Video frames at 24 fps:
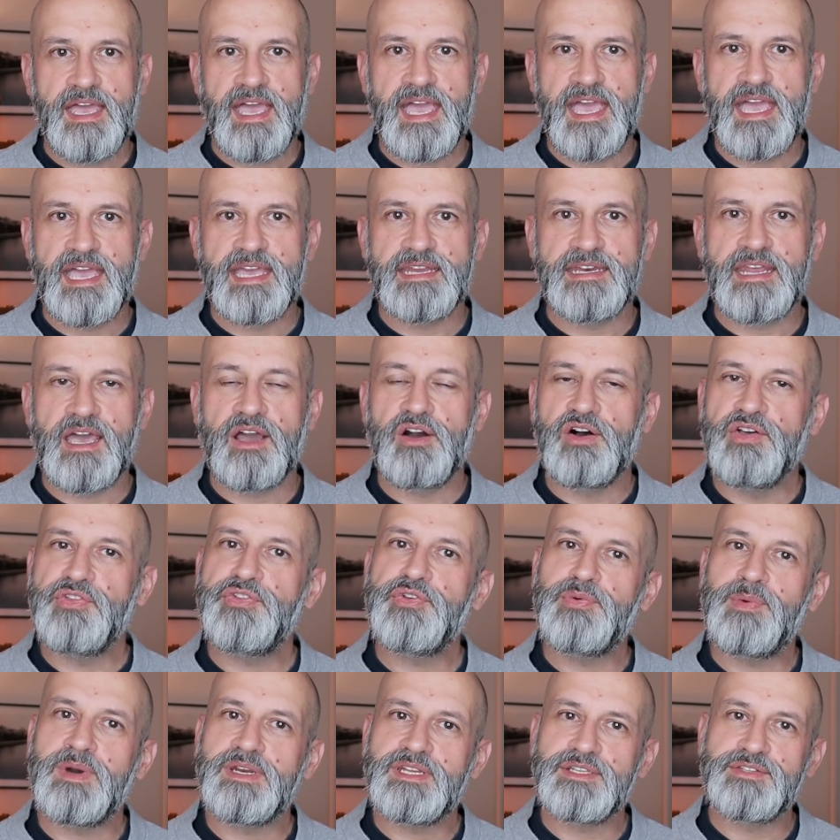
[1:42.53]
and I
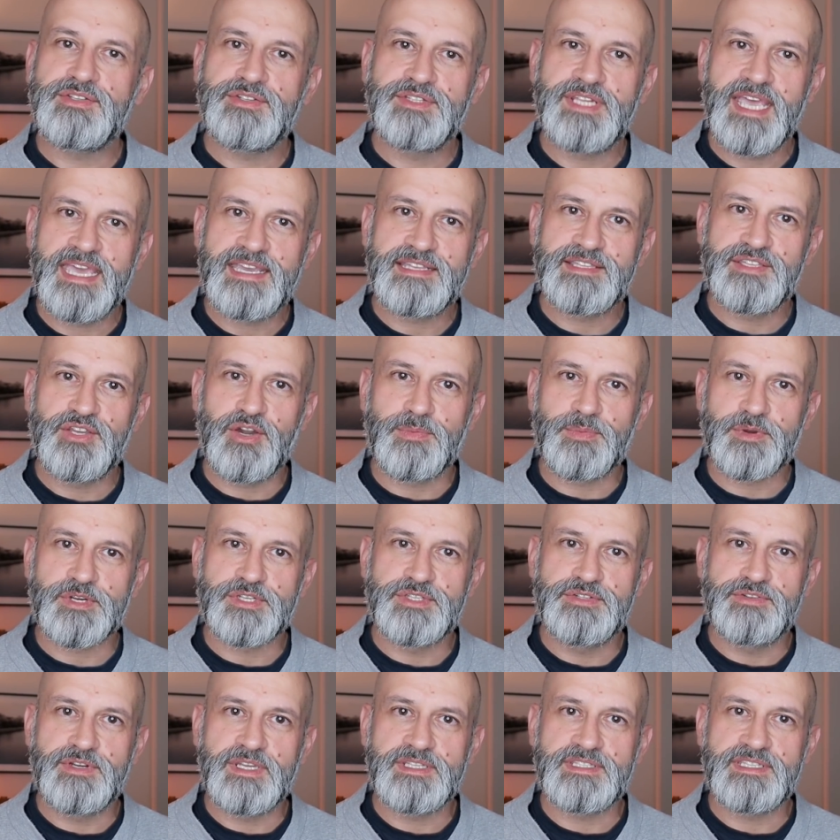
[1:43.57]
also wanted to take the
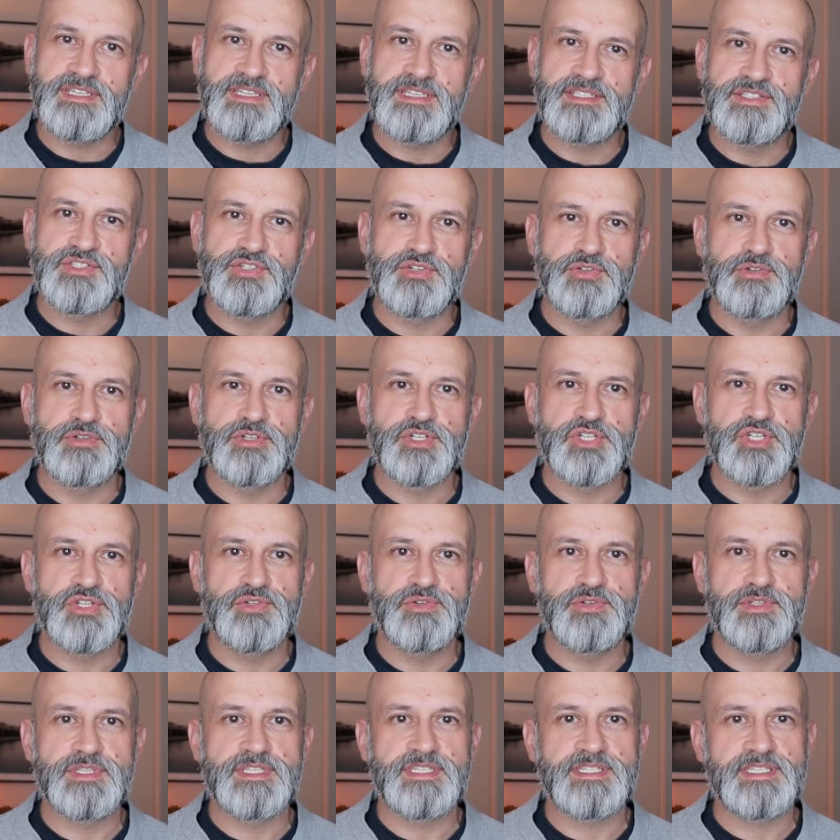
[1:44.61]
opportunity to
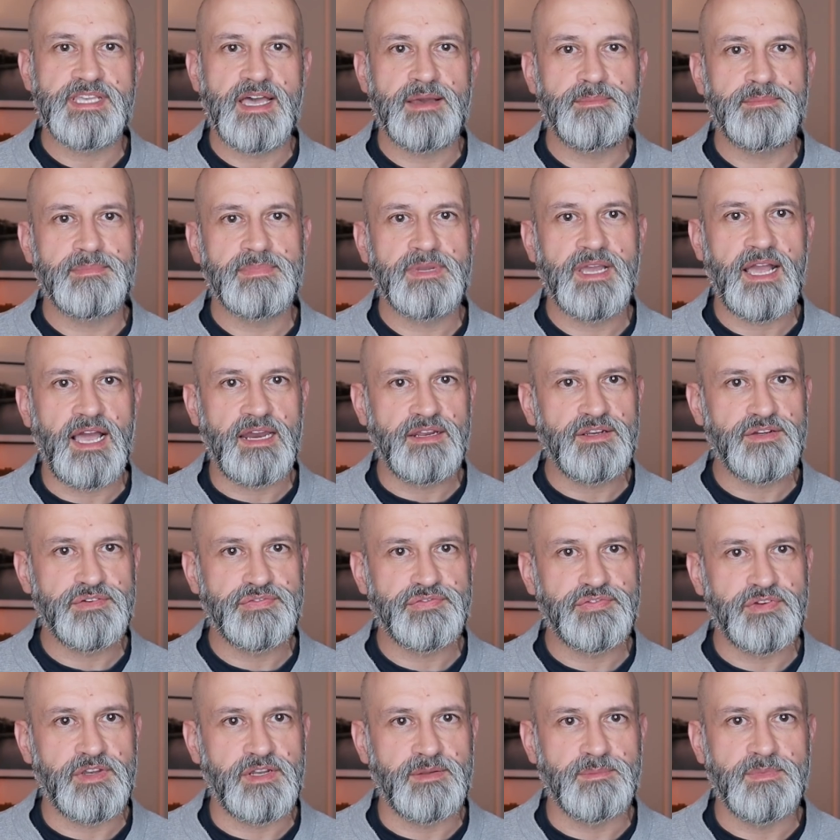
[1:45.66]
shoot some color
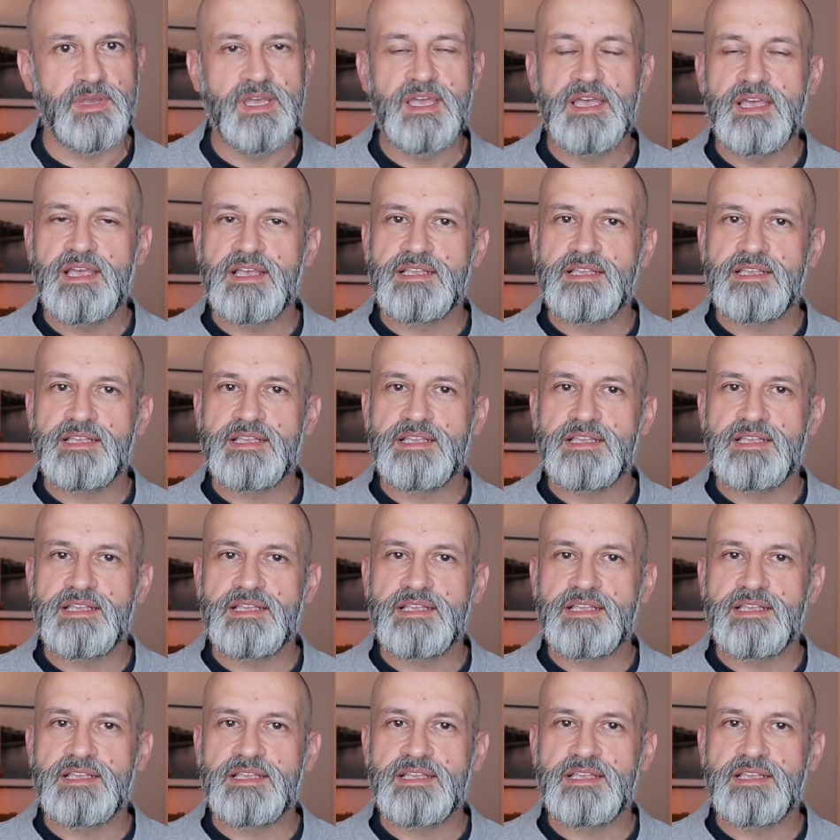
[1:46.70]
film